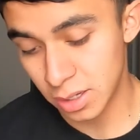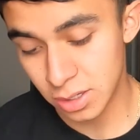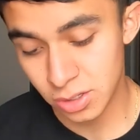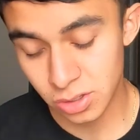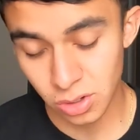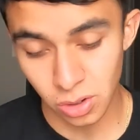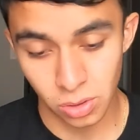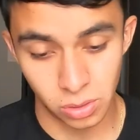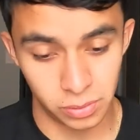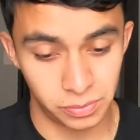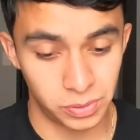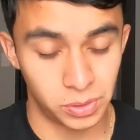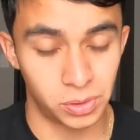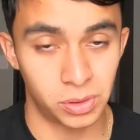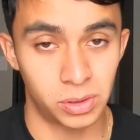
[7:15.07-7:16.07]
So
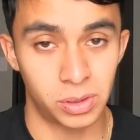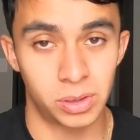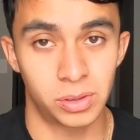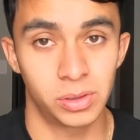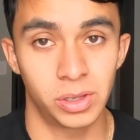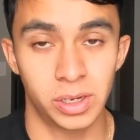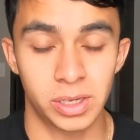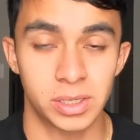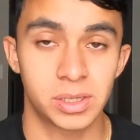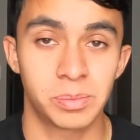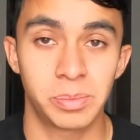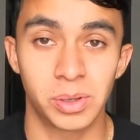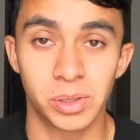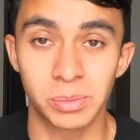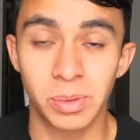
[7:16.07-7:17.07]
if you're looking to
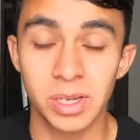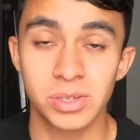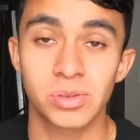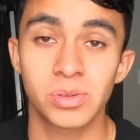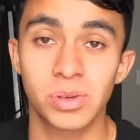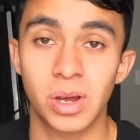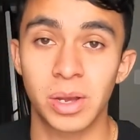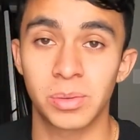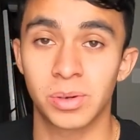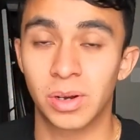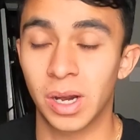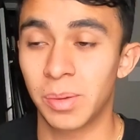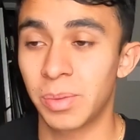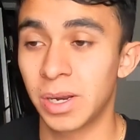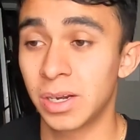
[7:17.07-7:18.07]
build muscle, I would
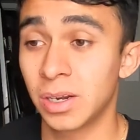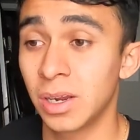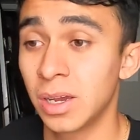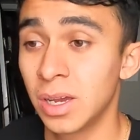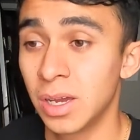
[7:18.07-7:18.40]
recommend